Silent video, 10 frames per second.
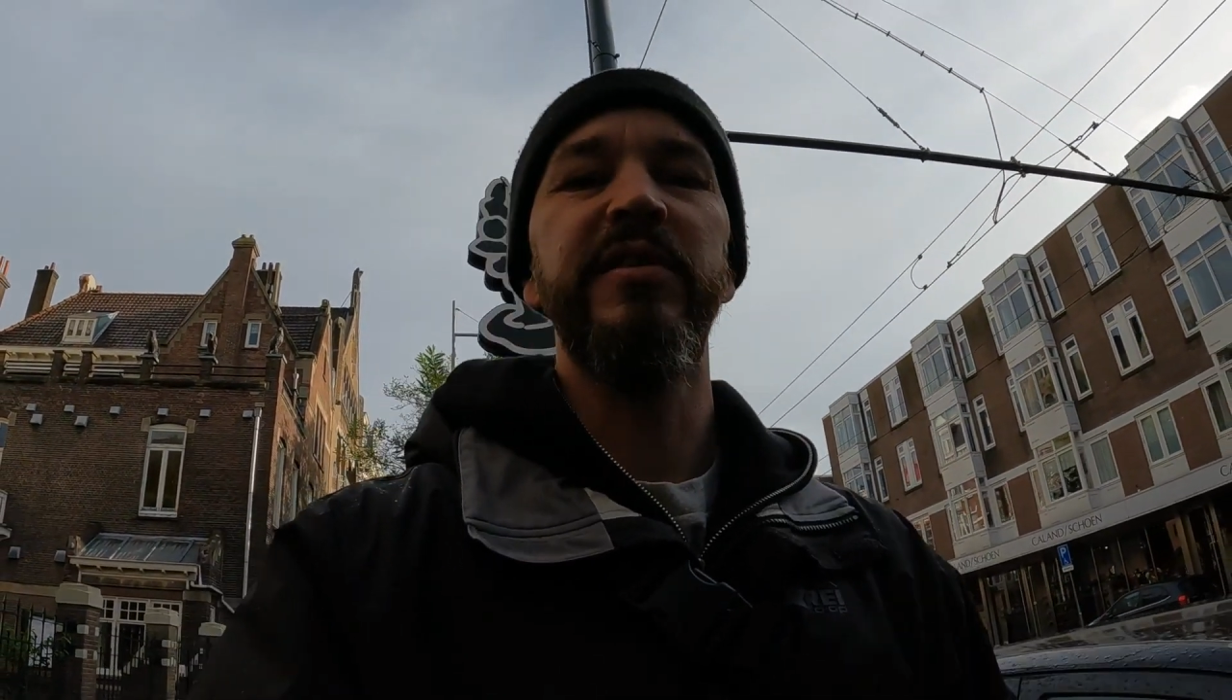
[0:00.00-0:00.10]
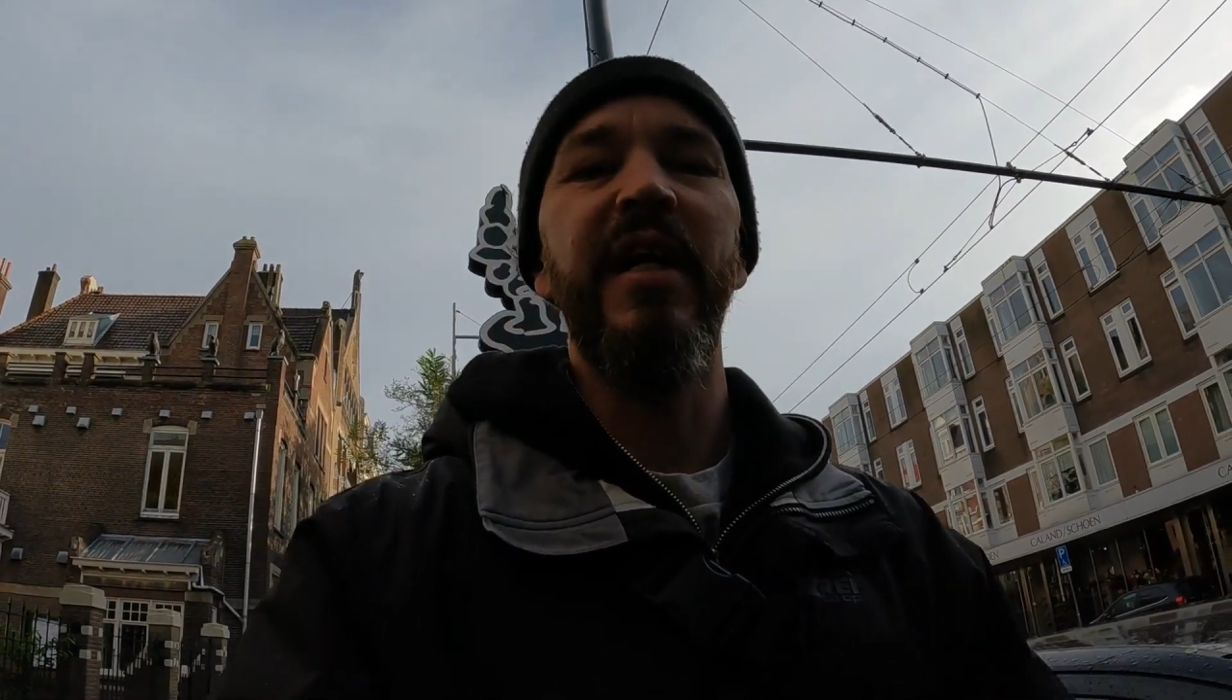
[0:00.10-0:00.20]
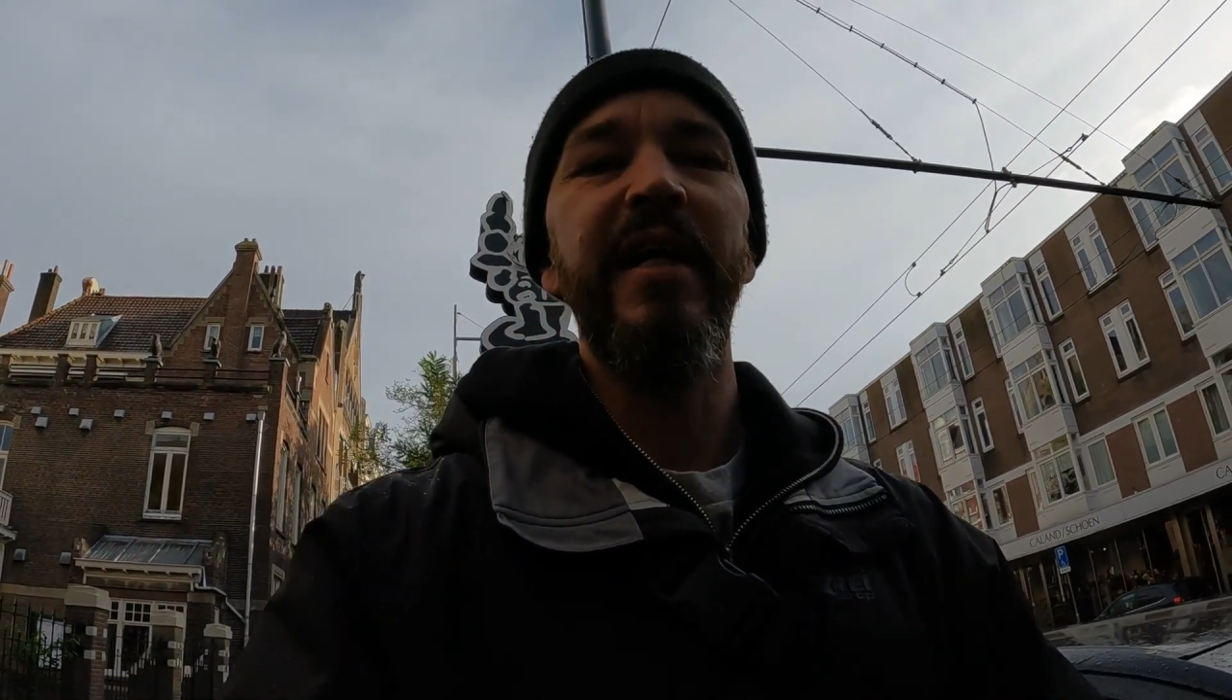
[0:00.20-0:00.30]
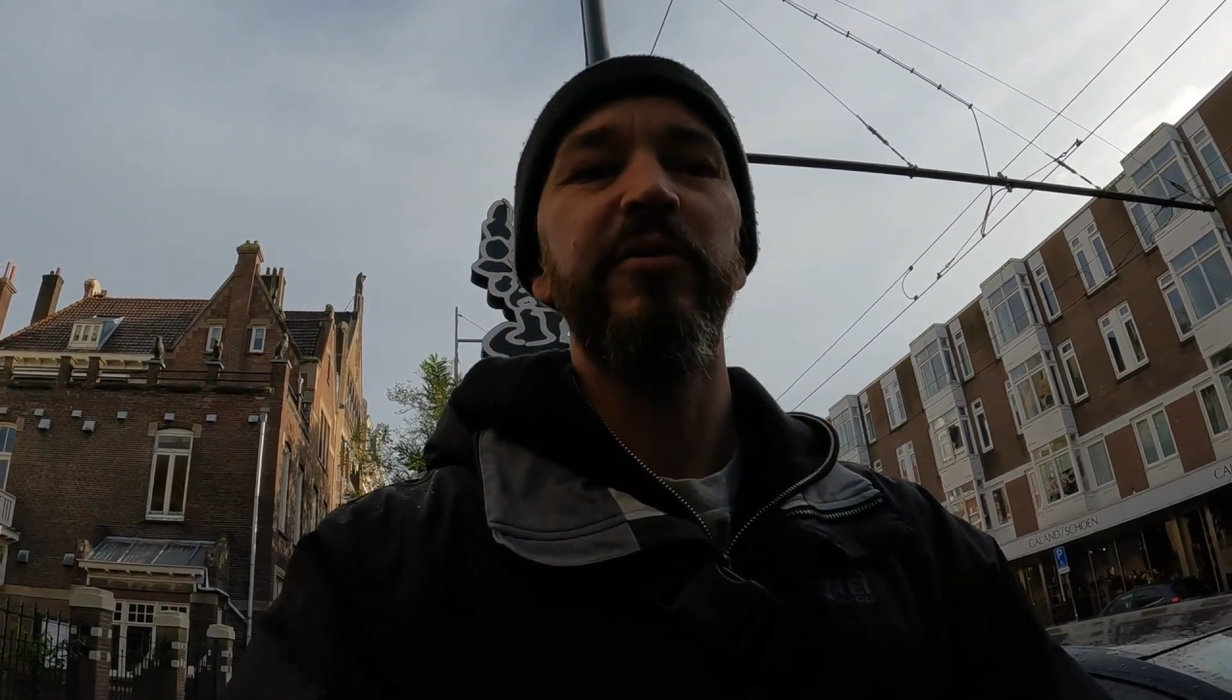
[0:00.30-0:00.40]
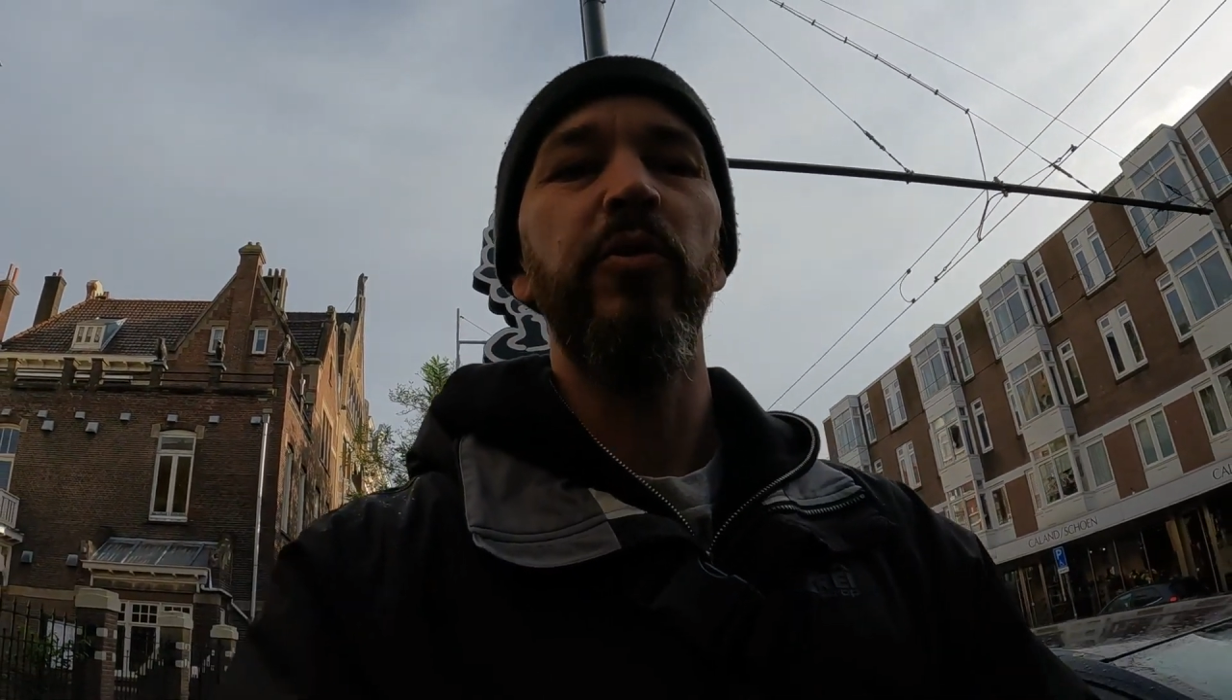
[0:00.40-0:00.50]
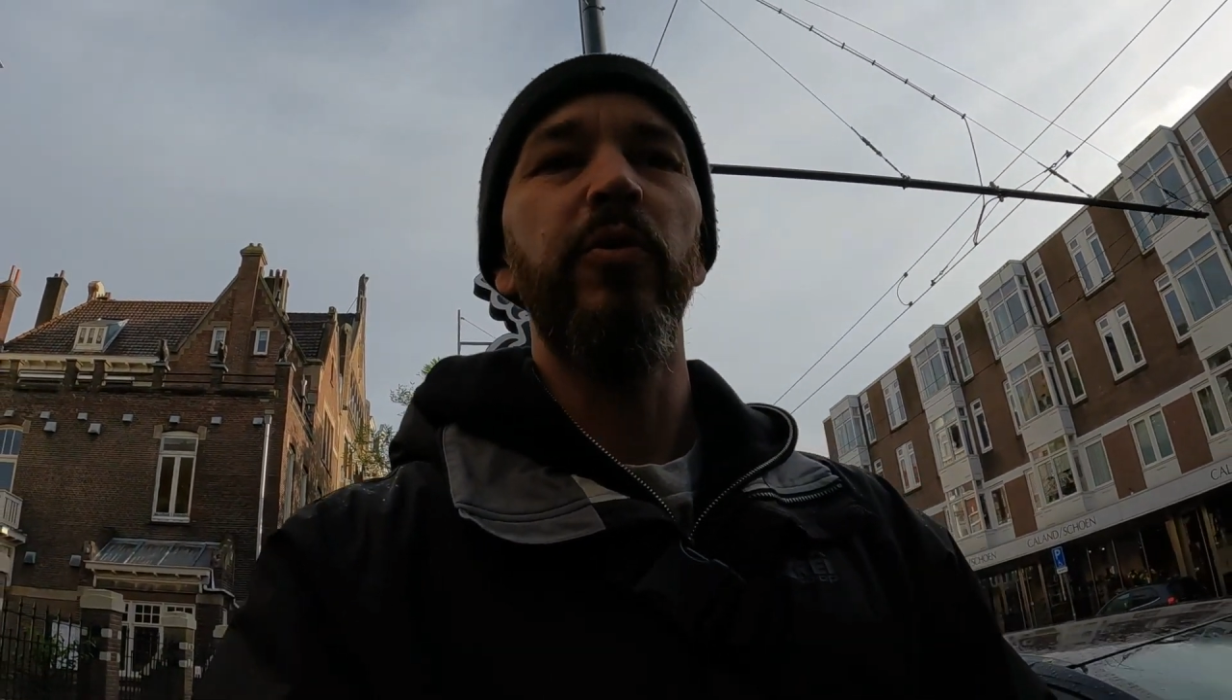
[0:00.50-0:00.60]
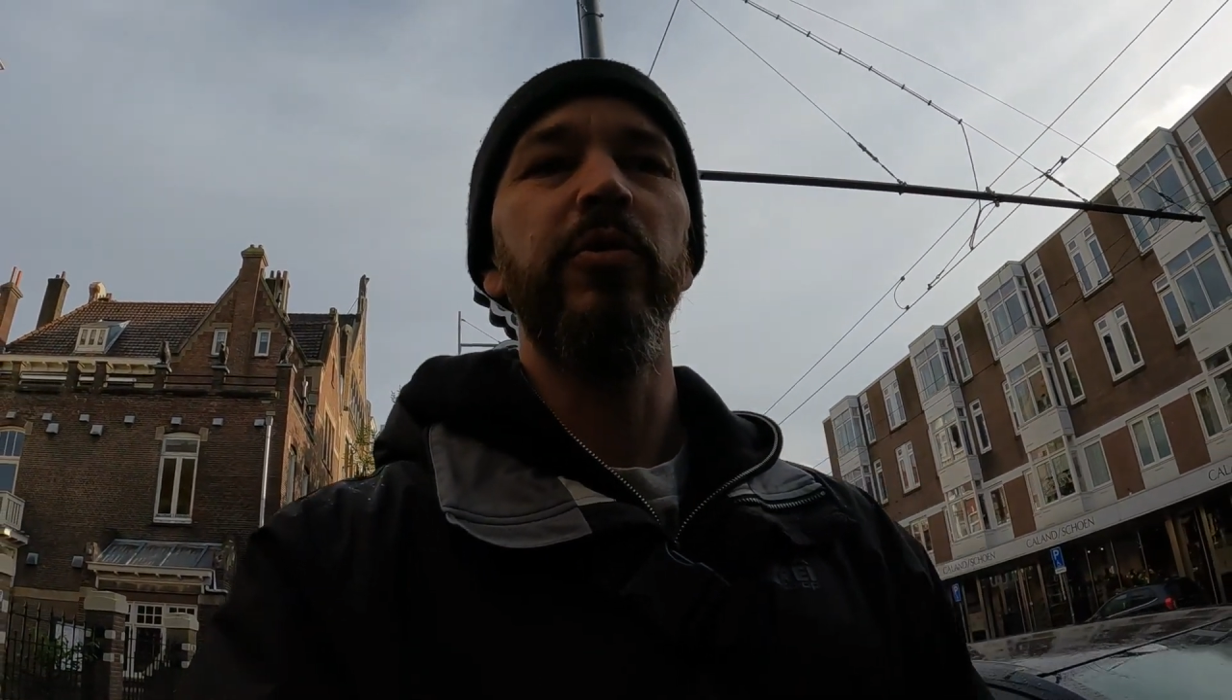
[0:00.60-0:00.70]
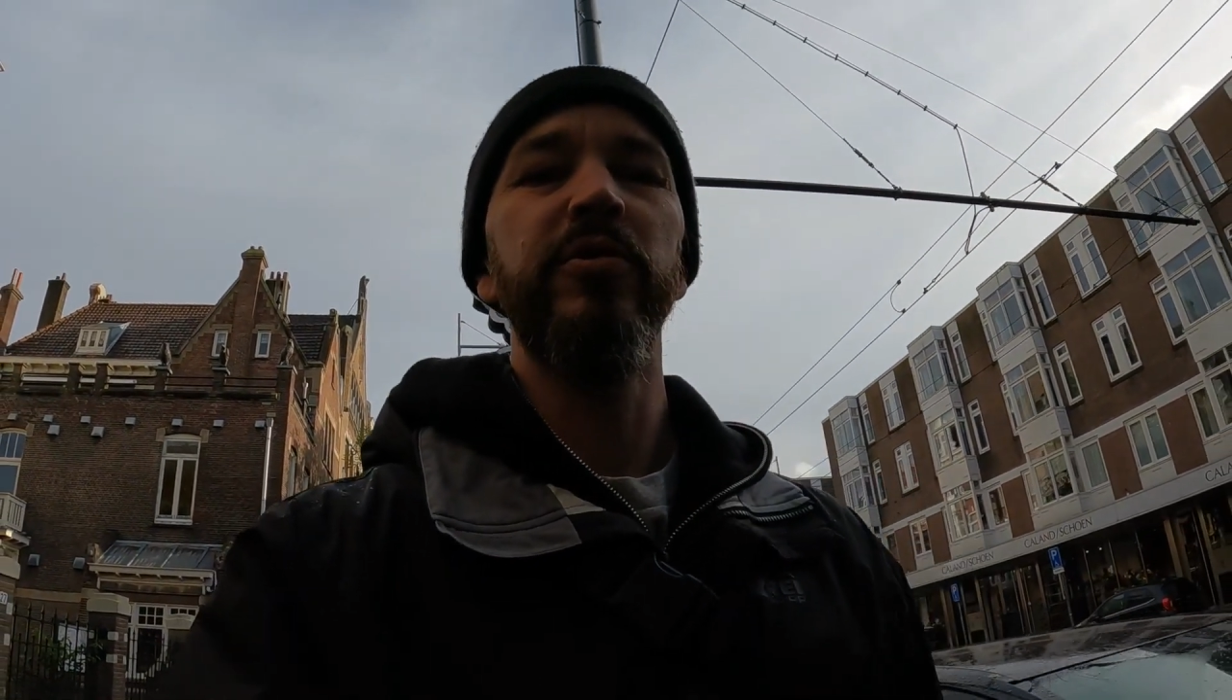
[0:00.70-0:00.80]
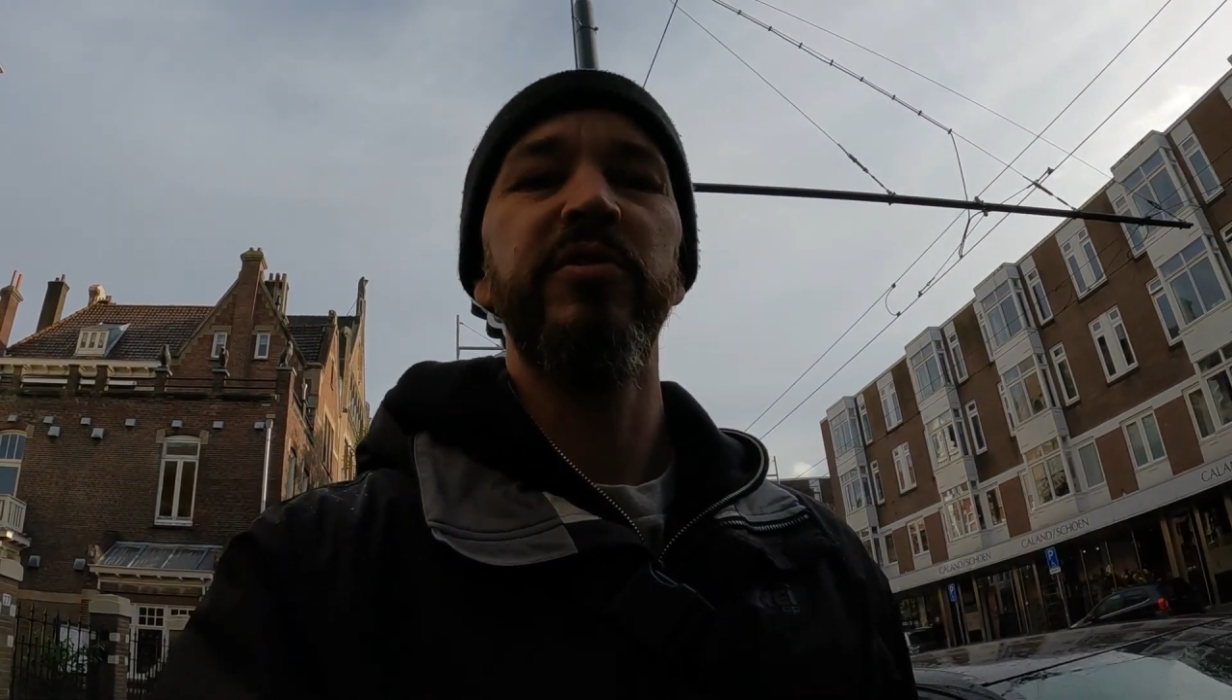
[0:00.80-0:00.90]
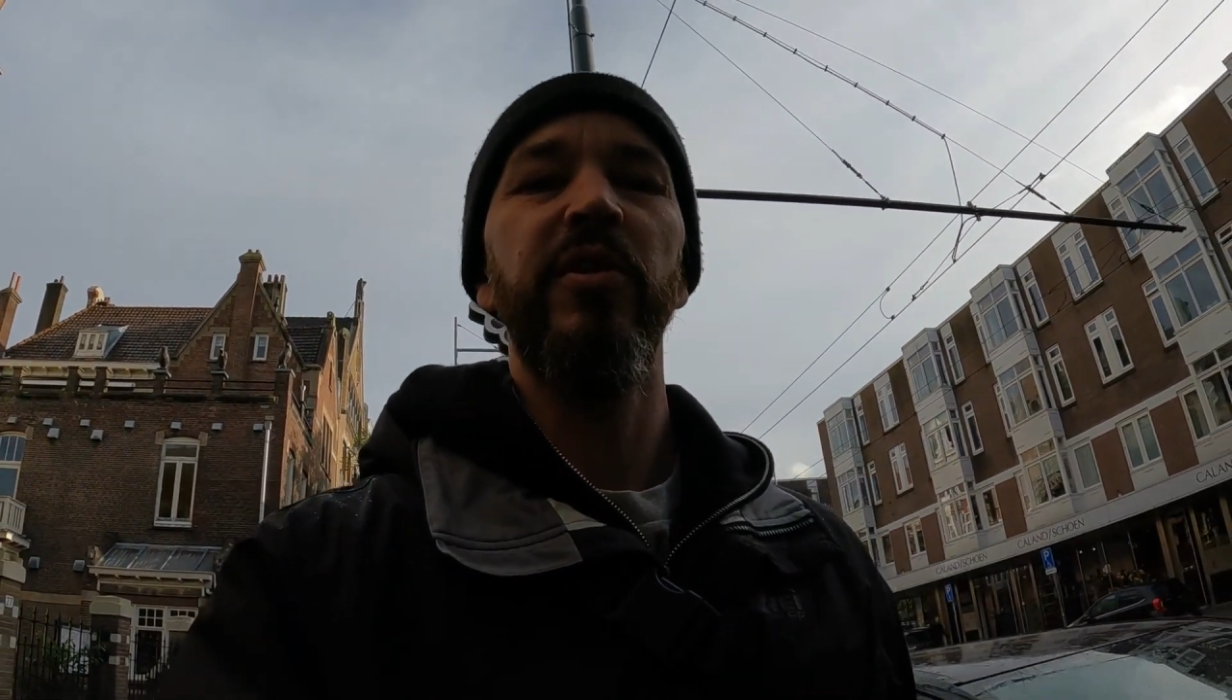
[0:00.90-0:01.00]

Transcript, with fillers: side doors,